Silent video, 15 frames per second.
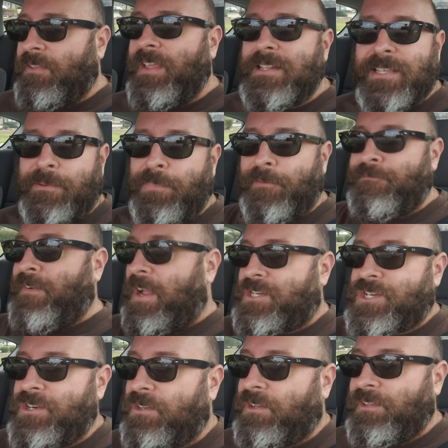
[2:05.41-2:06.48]
and that's like
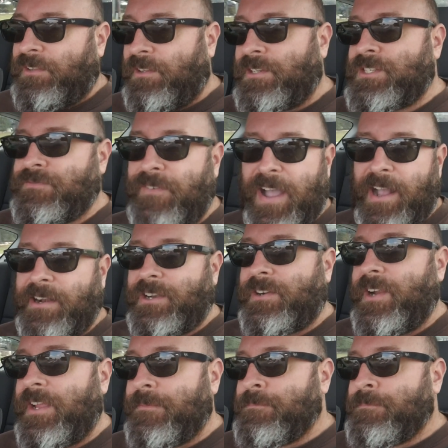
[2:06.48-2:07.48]
professional and looks factory.